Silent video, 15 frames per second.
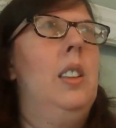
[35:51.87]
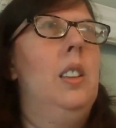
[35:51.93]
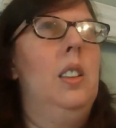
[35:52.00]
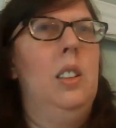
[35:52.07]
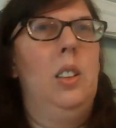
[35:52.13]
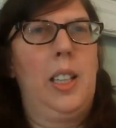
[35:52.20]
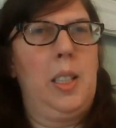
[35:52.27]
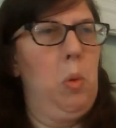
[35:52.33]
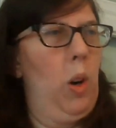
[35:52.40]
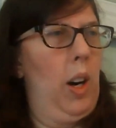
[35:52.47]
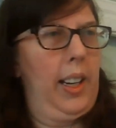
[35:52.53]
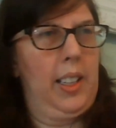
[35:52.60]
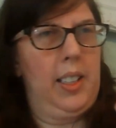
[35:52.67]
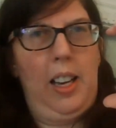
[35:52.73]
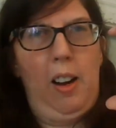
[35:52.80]
that's more like
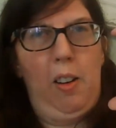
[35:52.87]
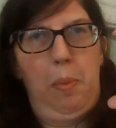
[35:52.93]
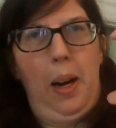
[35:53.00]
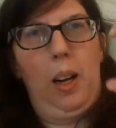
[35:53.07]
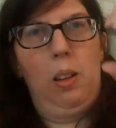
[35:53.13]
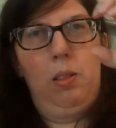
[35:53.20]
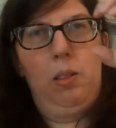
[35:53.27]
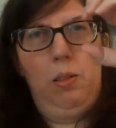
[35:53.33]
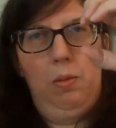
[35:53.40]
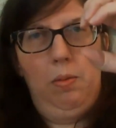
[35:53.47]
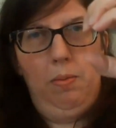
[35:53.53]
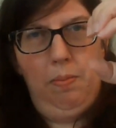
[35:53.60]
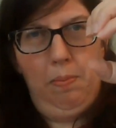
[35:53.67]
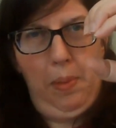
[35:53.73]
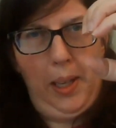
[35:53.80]
a softball,
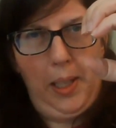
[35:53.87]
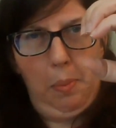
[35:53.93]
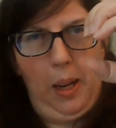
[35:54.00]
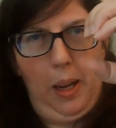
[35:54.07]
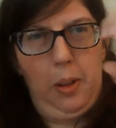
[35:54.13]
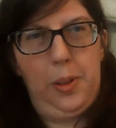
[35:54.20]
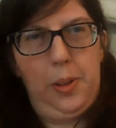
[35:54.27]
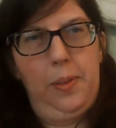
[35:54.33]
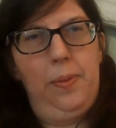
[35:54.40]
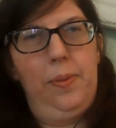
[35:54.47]
baseballs.